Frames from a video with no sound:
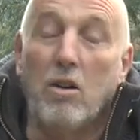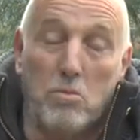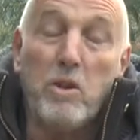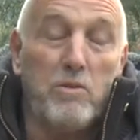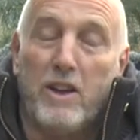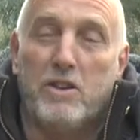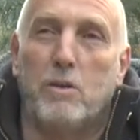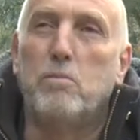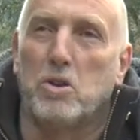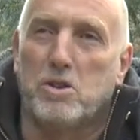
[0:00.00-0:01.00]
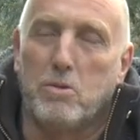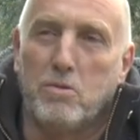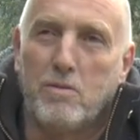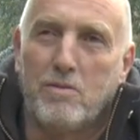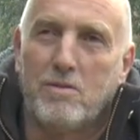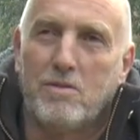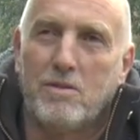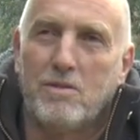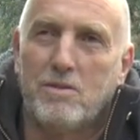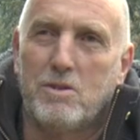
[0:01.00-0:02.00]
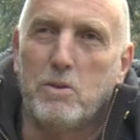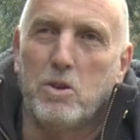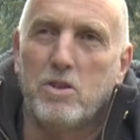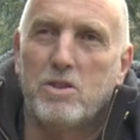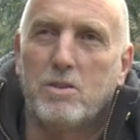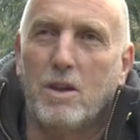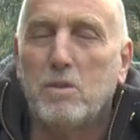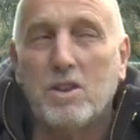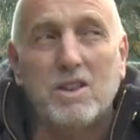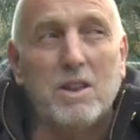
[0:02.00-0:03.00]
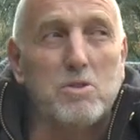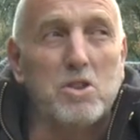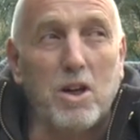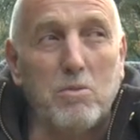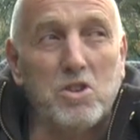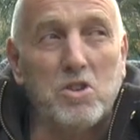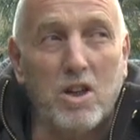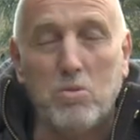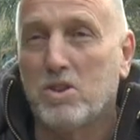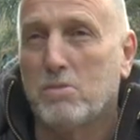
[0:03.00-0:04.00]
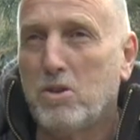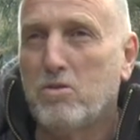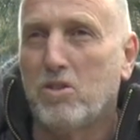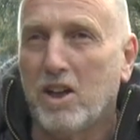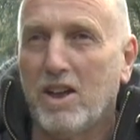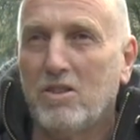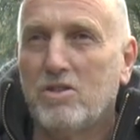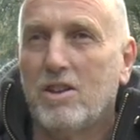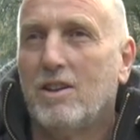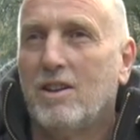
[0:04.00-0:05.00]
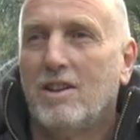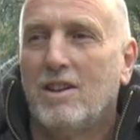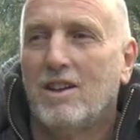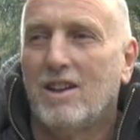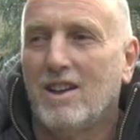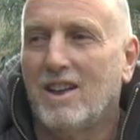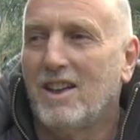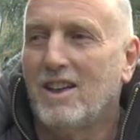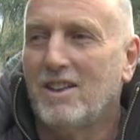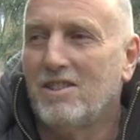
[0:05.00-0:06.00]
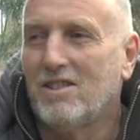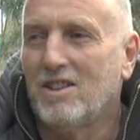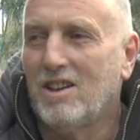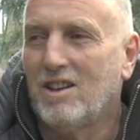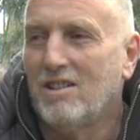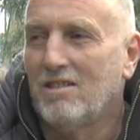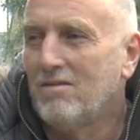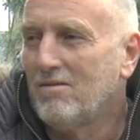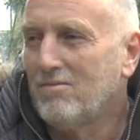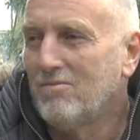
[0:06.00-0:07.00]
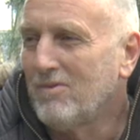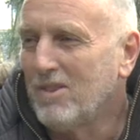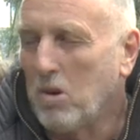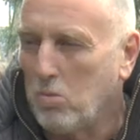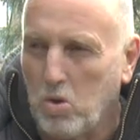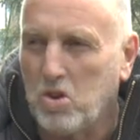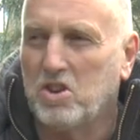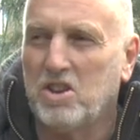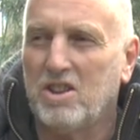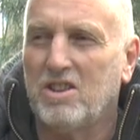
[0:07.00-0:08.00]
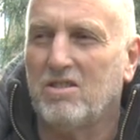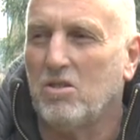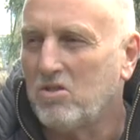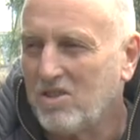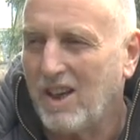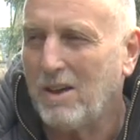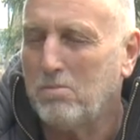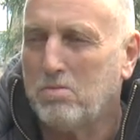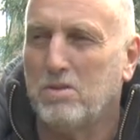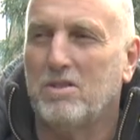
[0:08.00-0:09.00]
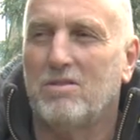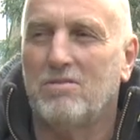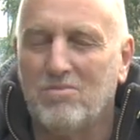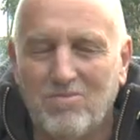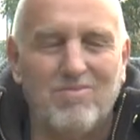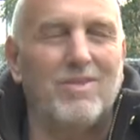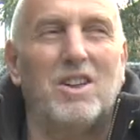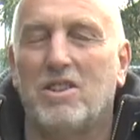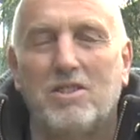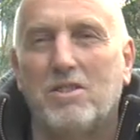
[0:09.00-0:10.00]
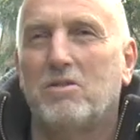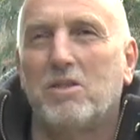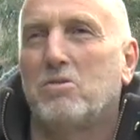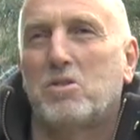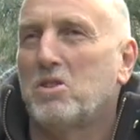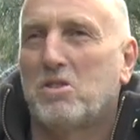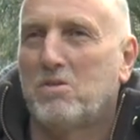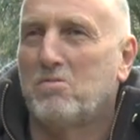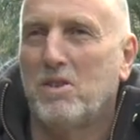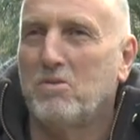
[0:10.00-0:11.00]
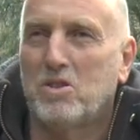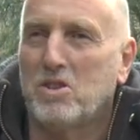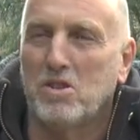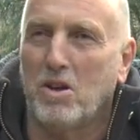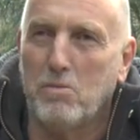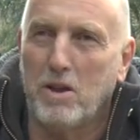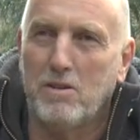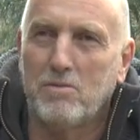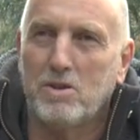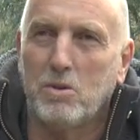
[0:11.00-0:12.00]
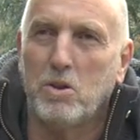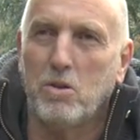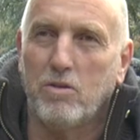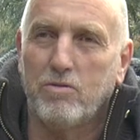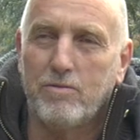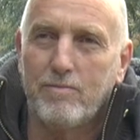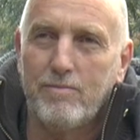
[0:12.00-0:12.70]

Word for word: we found it impossible, to be honest. I mean, there comes a time when the child wants to move around and uh, you've got washing and you've got damp and uh, it, it, was just, it was just a nightmare. So we got off.